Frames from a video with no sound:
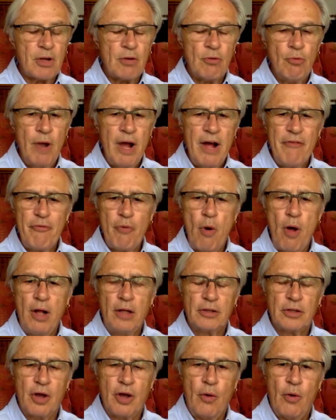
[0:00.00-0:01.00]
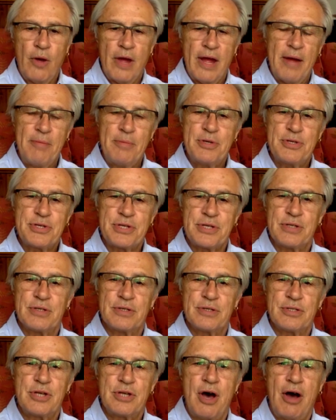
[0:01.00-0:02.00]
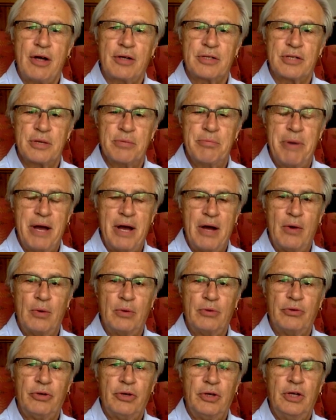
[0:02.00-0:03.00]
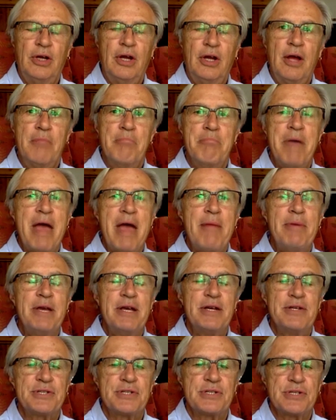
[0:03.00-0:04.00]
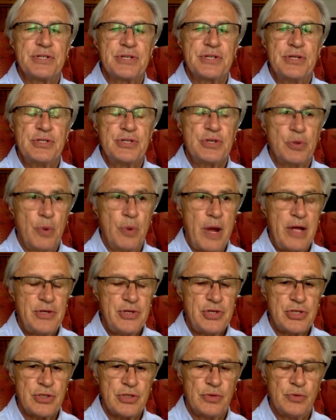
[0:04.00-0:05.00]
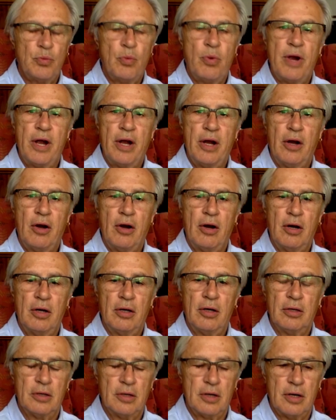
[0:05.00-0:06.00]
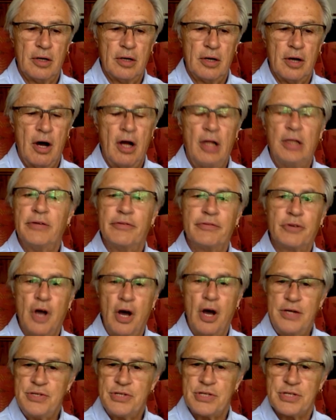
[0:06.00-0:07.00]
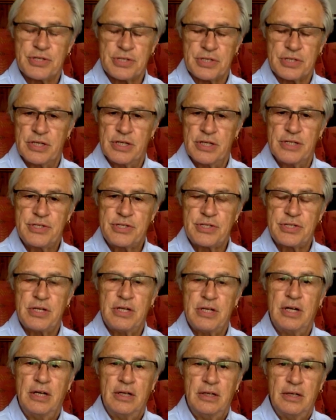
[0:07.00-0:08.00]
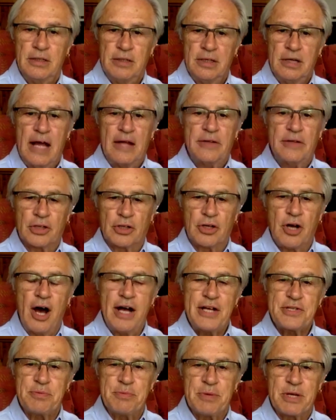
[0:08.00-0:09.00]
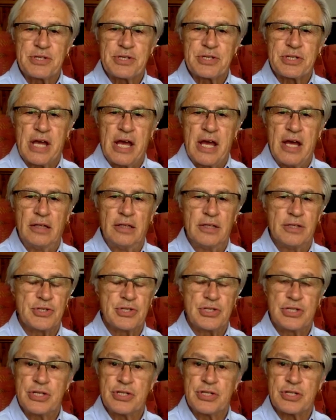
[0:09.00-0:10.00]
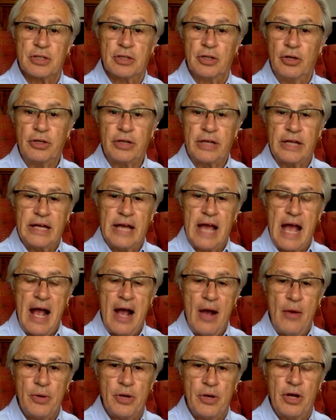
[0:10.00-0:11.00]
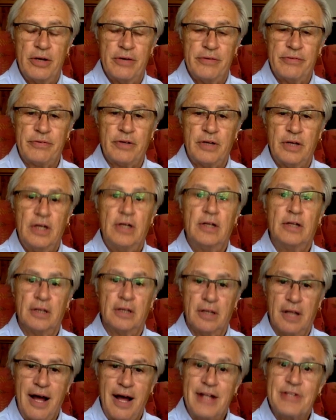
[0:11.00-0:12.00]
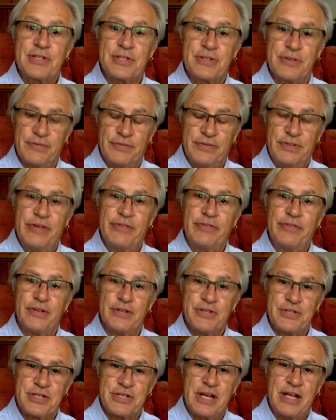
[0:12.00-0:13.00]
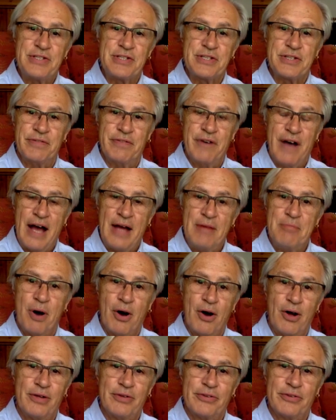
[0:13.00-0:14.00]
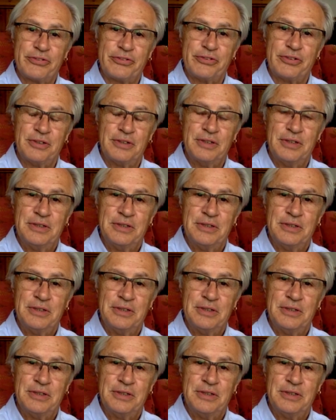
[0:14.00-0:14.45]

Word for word: Ralph Waldo Emerson talked about. Maybe it's a situation where all of consciousness at the cosmic scale is just looking out of lots of different sets of eyeballs